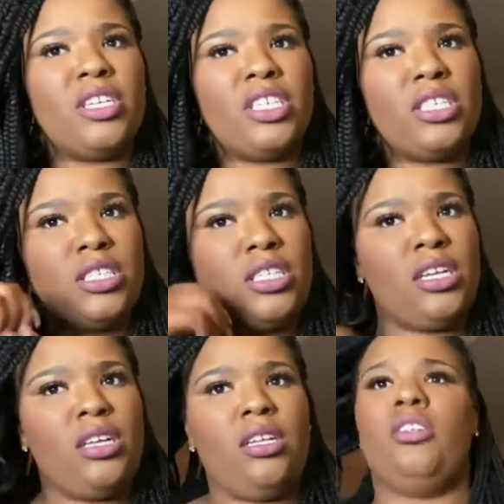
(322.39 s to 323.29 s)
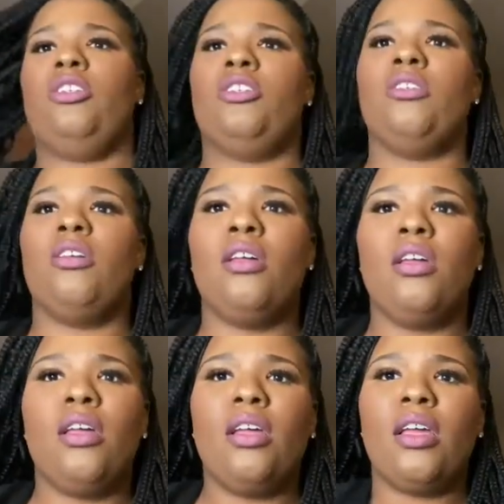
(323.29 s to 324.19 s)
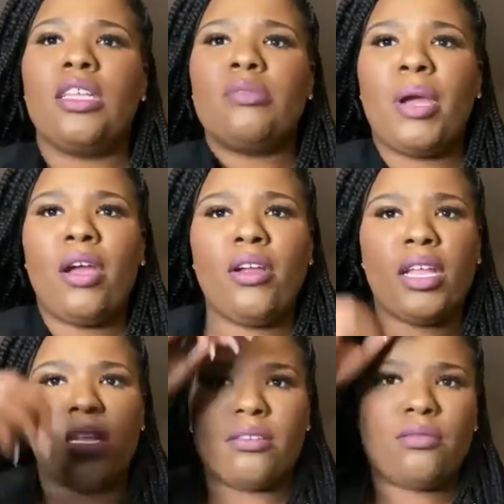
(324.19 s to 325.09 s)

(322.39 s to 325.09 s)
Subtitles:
sheesh, it's burning.